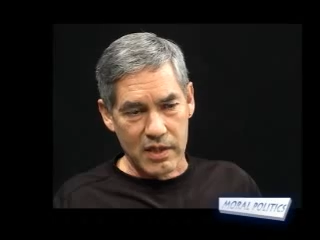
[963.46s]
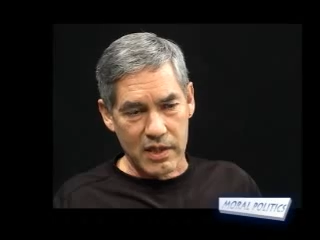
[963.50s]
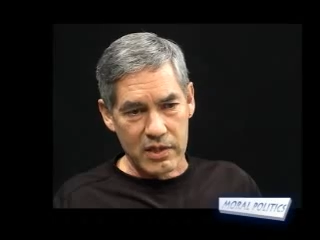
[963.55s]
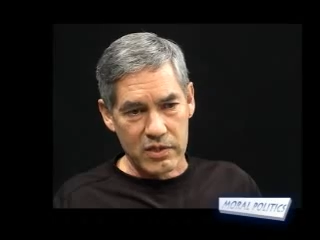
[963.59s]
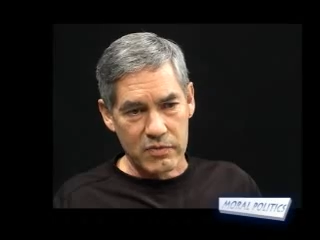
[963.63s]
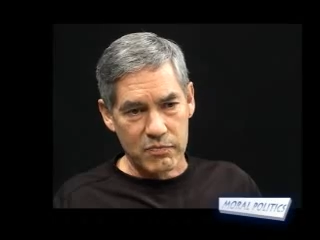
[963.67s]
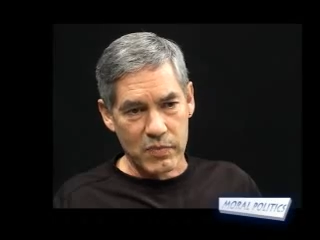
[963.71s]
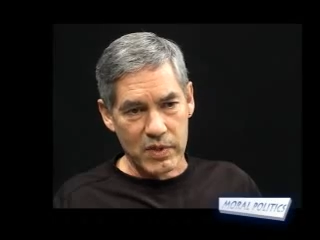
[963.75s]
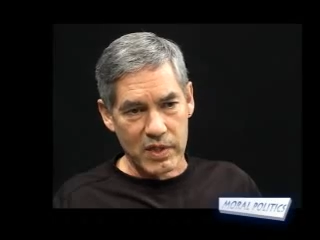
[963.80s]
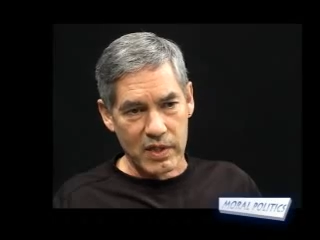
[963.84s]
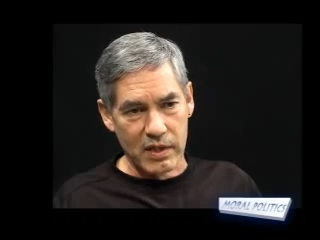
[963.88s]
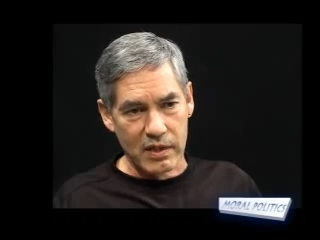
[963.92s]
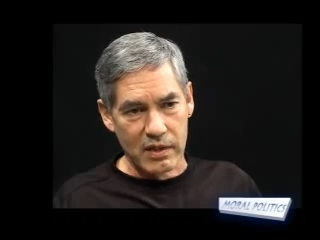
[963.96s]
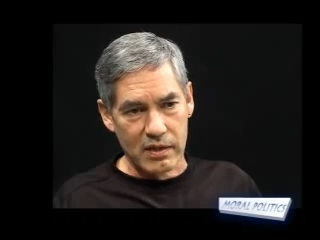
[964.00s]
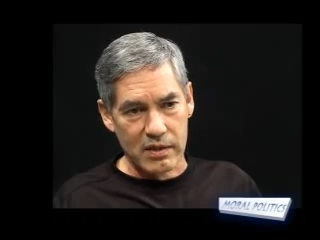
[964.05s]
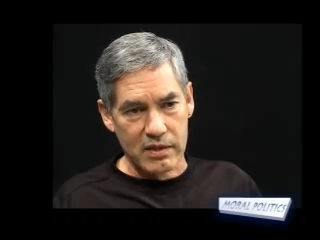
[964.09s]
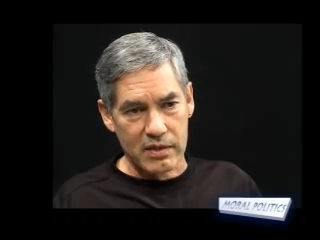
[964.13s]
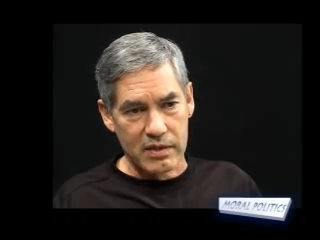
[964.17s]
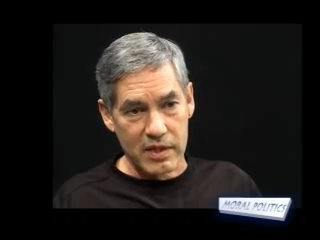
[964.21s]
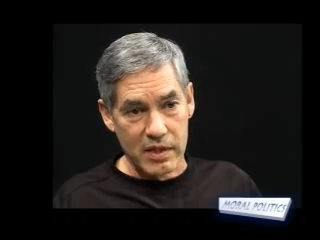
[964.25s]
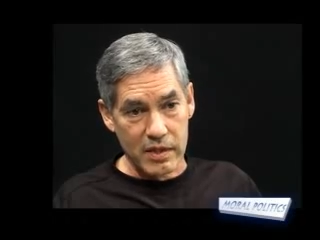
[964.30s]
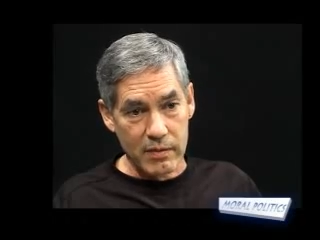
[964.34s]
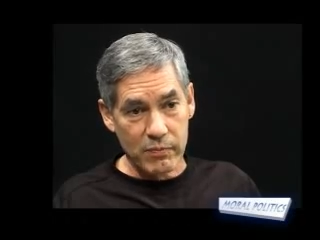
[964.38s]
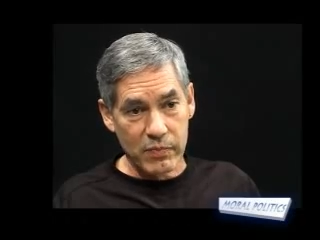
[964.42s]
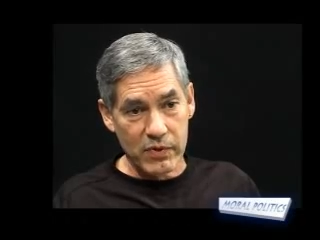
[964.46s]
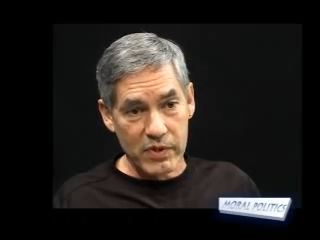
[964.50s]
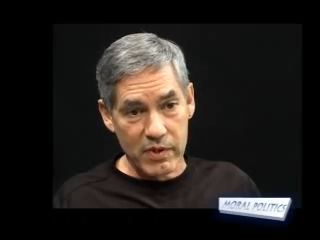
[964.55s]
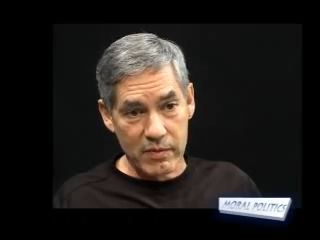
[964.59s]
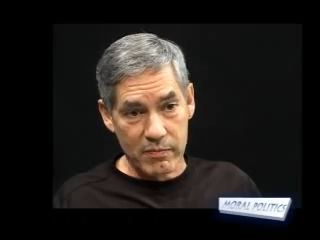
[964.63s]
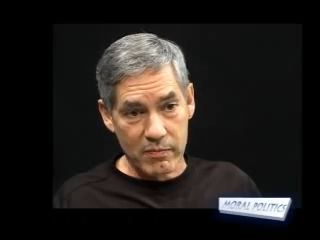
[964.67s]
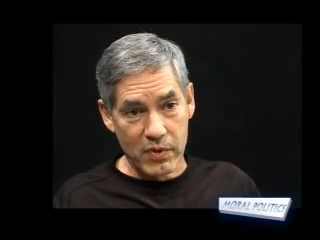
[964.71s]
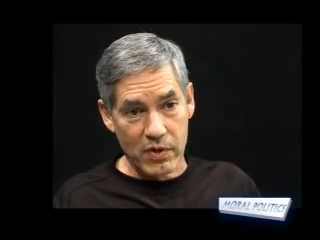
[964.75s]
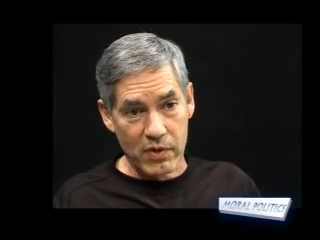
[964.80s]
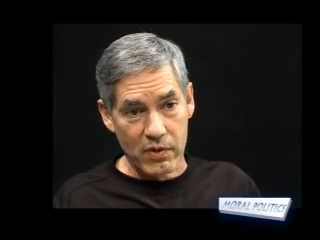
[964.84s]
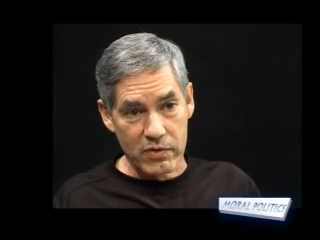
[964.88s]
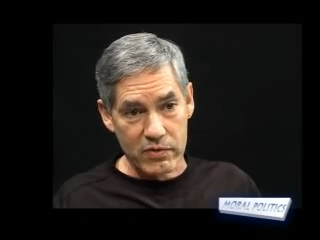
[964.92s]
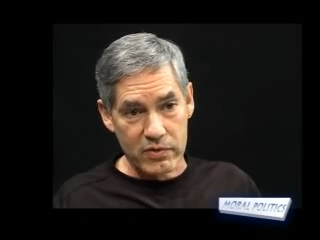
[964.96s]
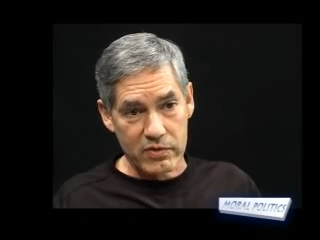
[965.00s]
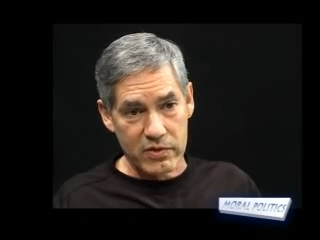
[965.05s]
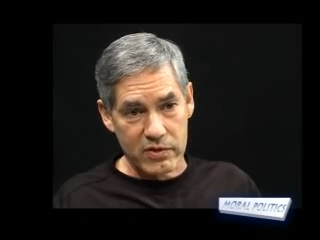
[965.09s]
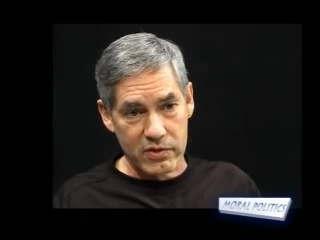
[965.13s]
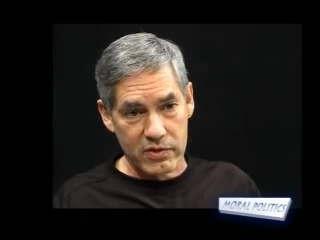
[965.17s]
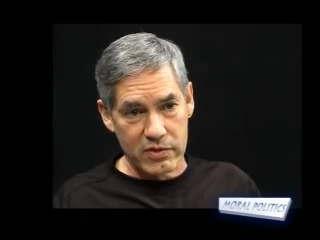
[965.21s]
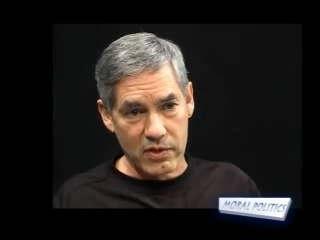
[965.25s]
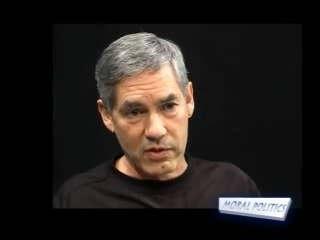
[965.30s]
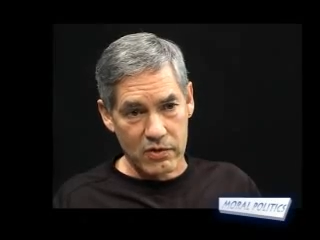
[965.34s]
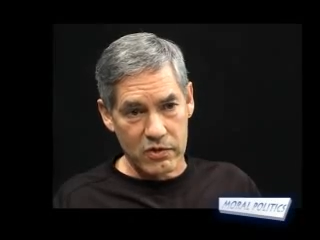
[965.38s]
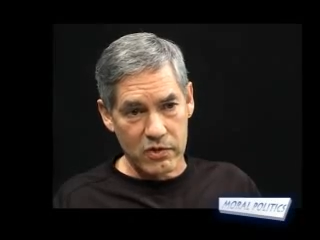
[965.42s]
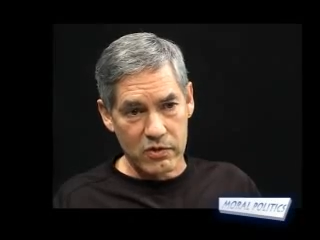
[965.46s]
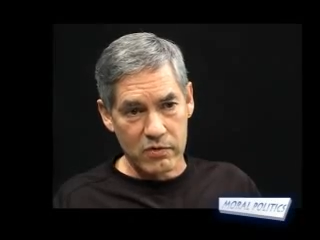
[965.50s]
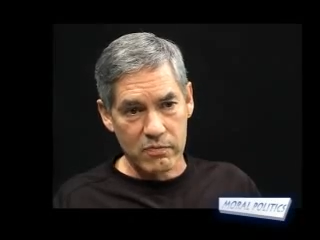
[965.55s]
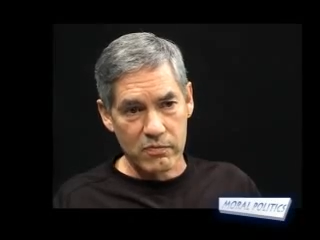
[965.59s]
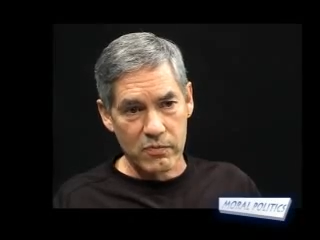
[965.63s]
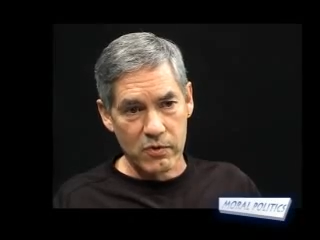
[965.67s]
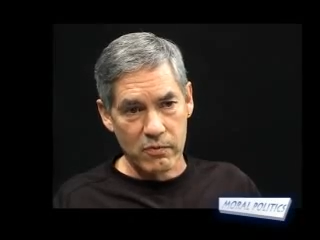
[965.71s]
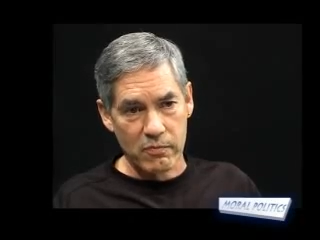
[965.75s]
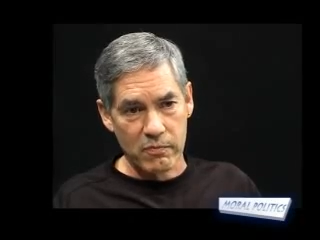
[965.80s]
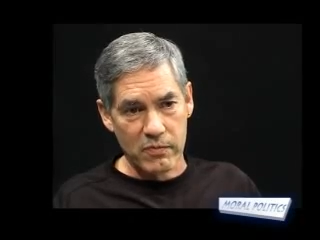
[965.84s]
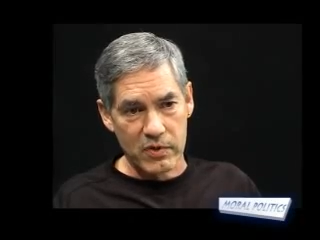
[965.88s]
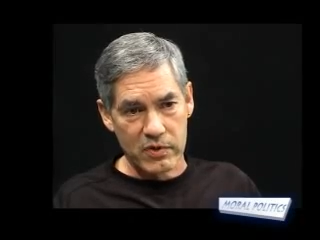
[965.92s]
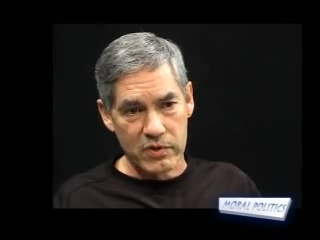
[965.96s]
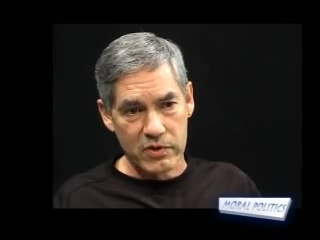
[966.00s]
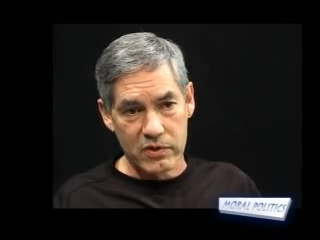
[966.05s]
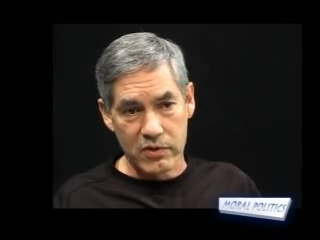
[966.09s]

as being deeply opposed to social movements,